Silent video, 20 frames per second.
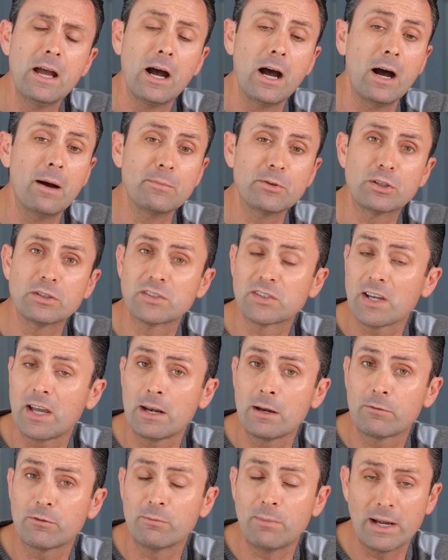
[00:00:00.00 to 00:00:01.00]
Um, you can
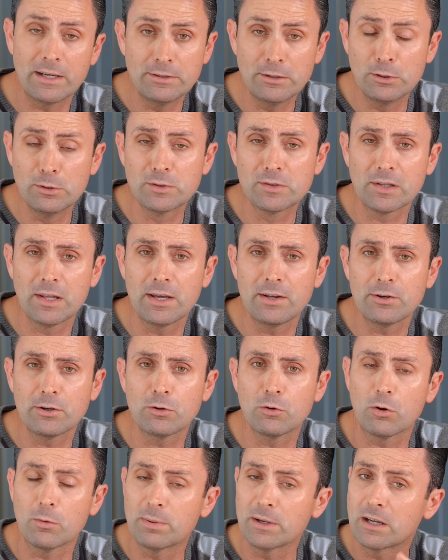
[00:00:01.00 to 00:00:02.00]
sign up for my
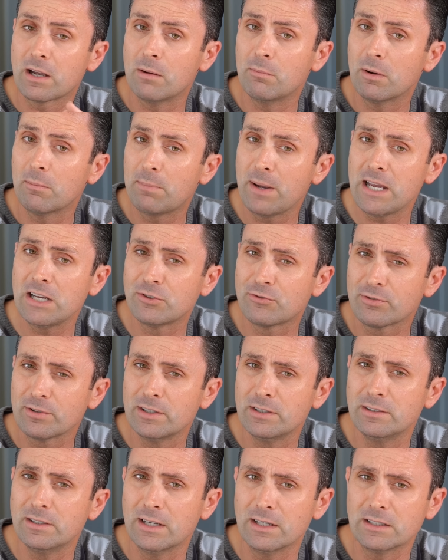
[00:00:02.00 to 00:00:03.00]
newsletter or become a
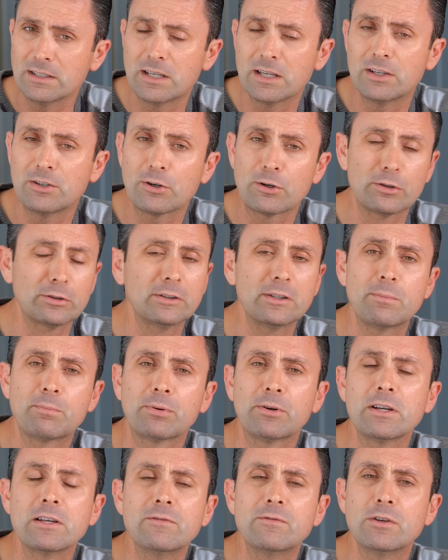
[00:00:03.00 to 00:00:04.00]
patron and get early
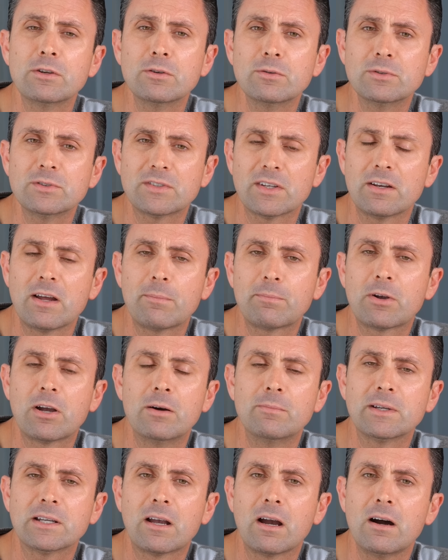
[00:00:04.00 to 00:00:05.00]
previews at
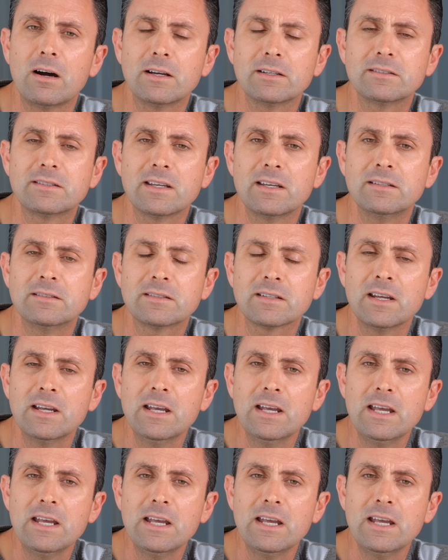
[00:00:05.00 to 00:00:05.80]
upcoming content.